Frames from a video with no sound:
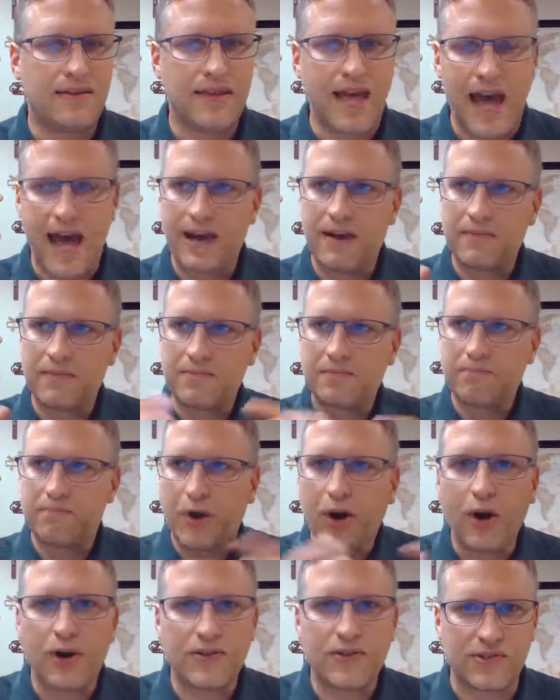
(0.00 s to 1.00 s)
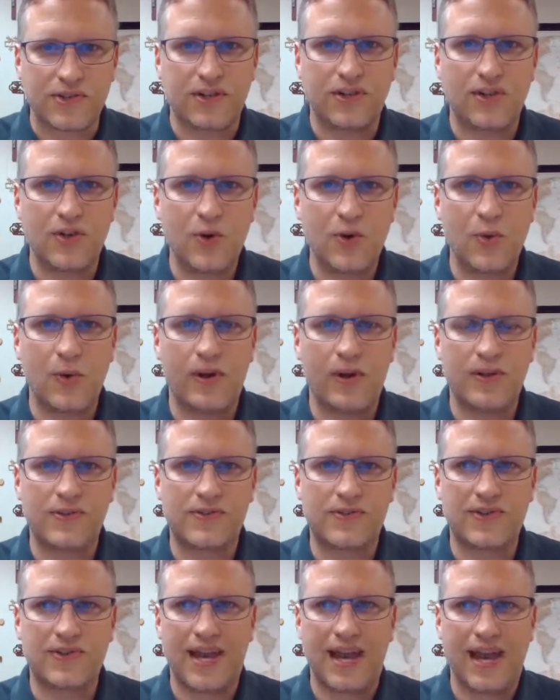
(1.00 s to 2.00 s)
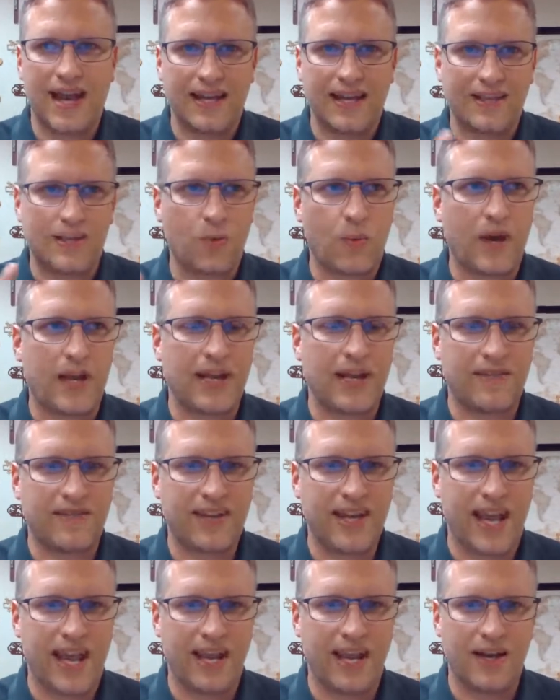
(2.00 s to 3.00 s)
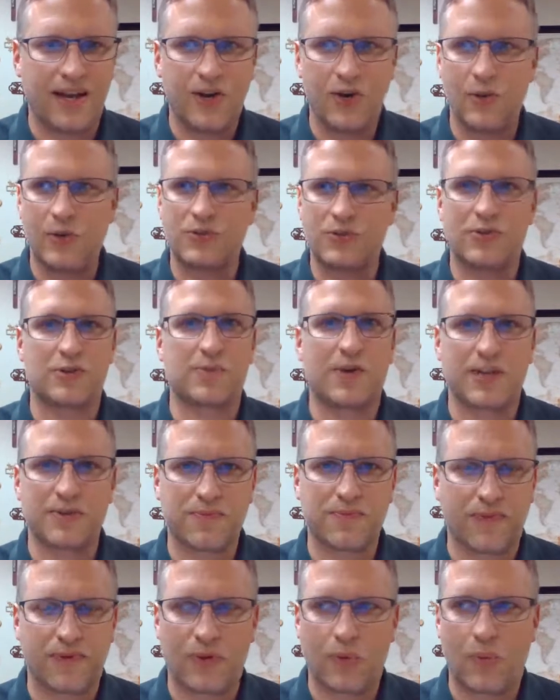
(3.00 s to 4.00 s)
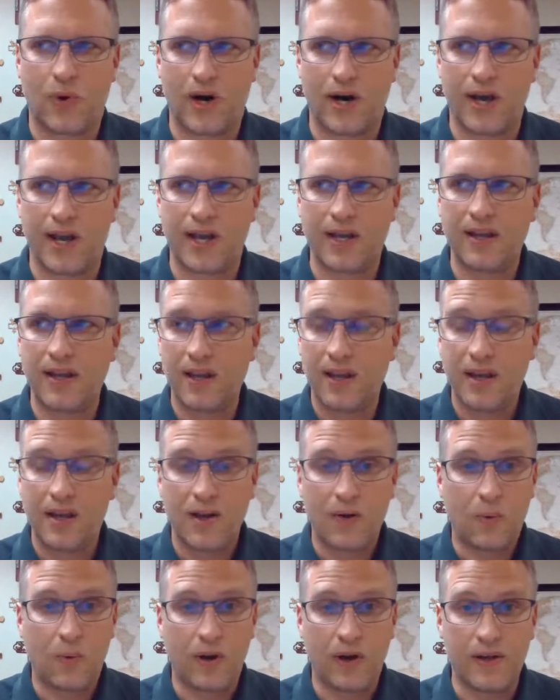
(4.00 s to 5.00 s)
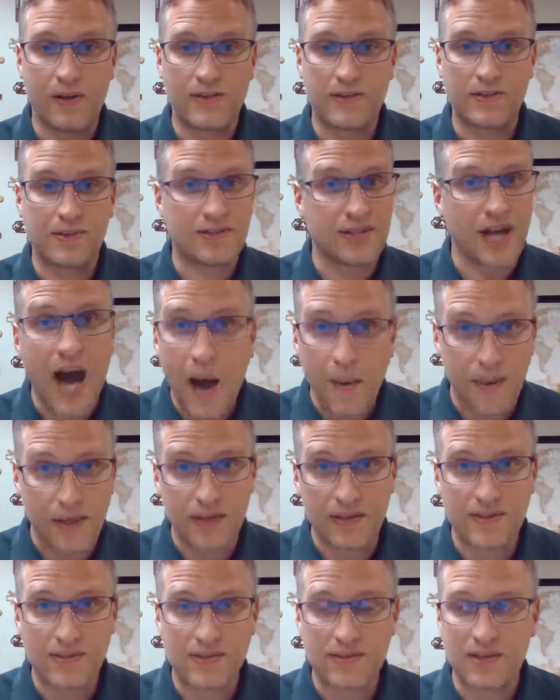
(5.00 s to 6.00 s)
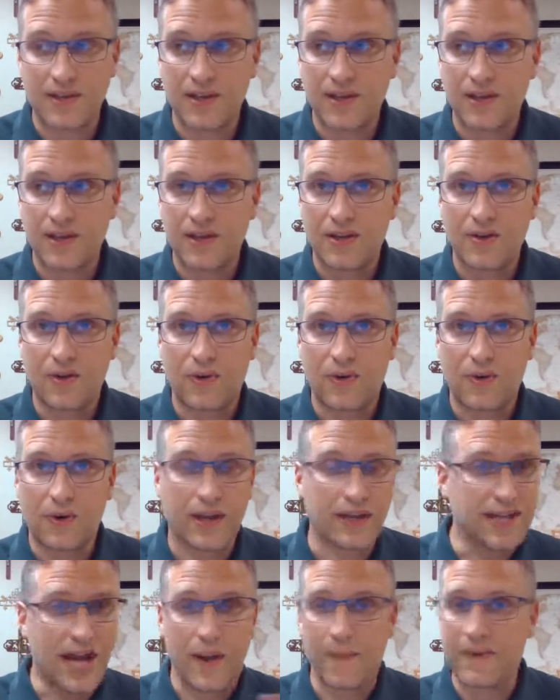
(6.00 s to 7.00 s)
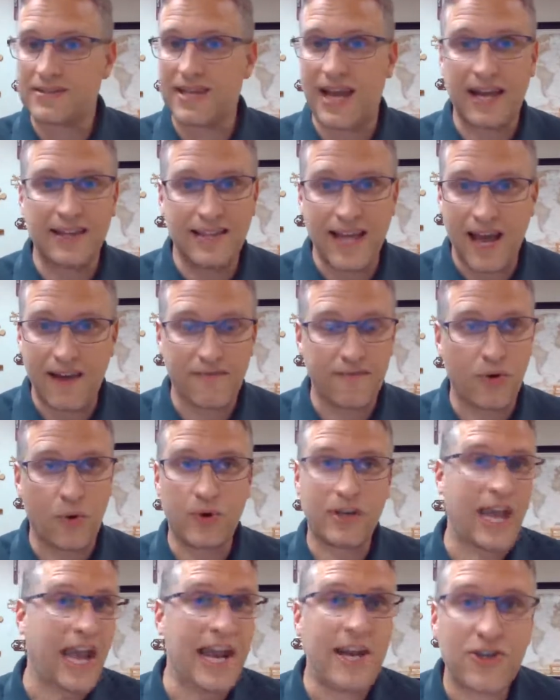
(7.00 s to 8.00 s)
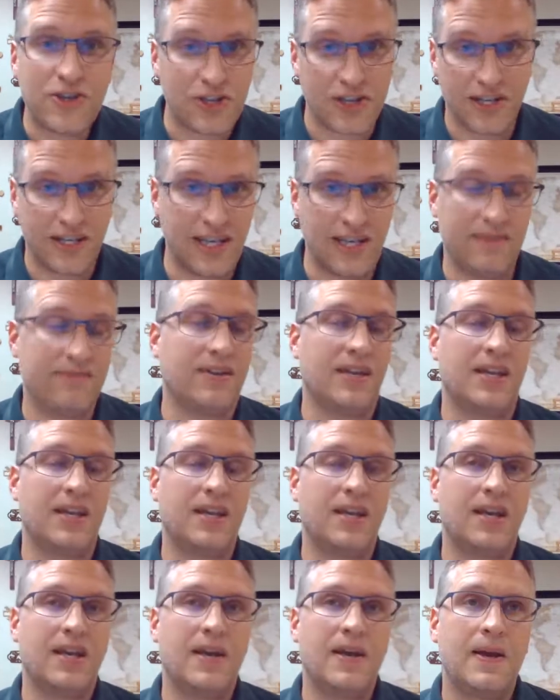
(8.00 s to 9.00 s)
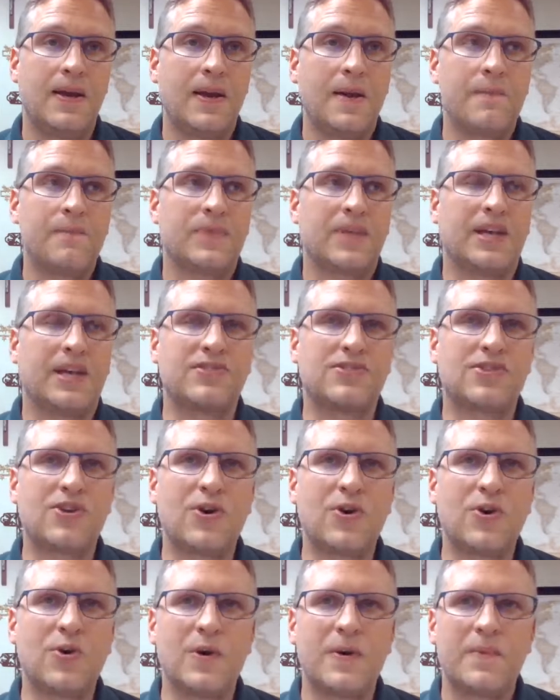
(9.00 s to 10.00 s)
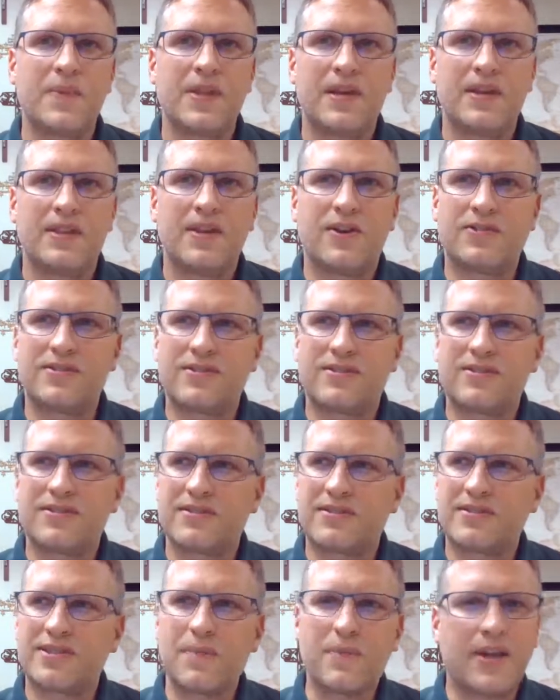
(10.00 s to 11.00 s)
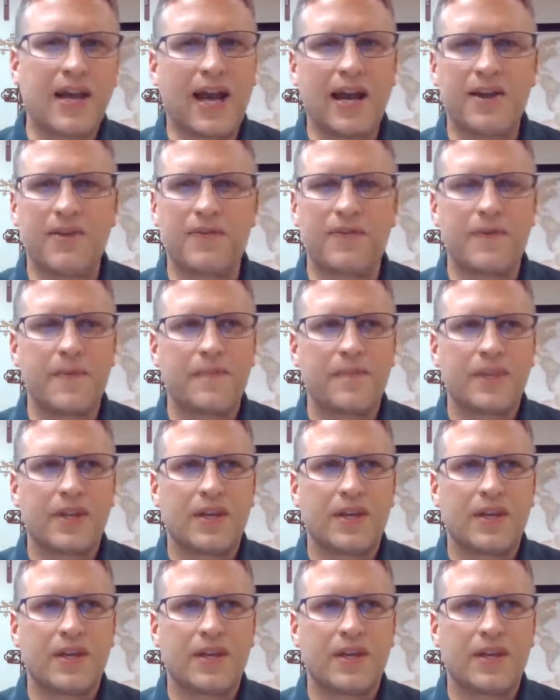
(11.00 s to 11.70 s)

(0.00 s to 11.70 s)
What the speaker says: that person who was at the wedding of Cana, who was responsible for the wine, was Thomas, or that Thomas had that vocation even. And so there's some kind of,